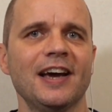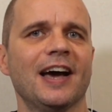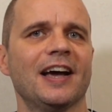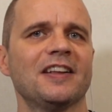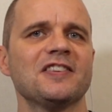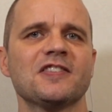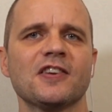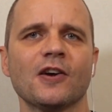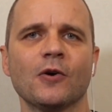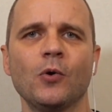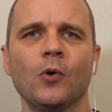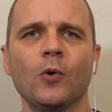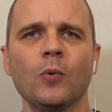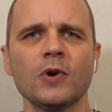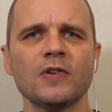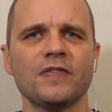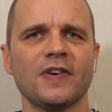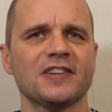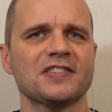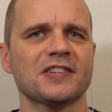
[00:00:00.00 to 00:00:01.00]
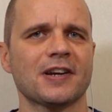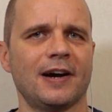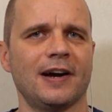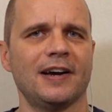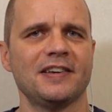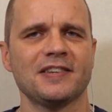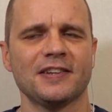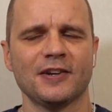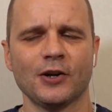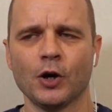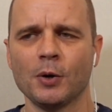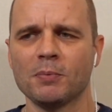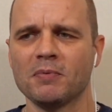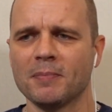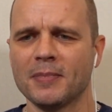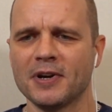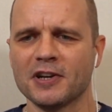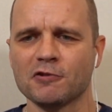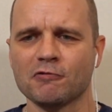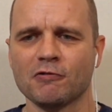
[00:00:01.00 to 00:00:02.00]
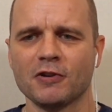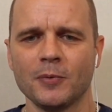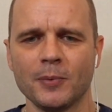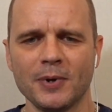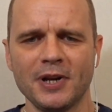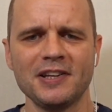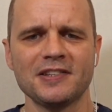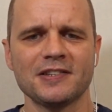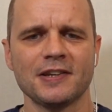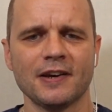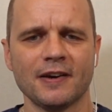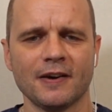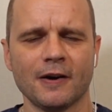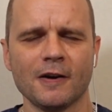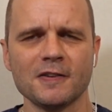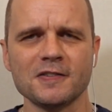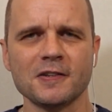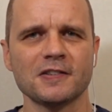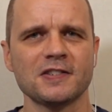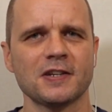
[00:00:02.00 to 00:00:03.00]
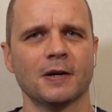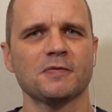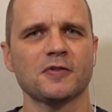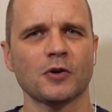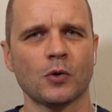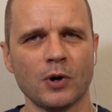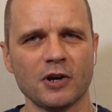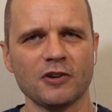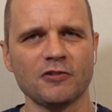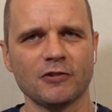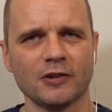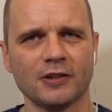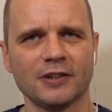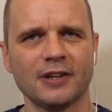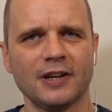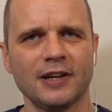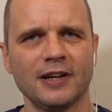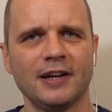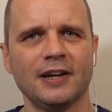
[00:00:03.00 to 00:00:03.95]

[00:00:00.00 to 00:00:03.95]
And so all of us guys in urban ministry, we need to ask ourselves a question.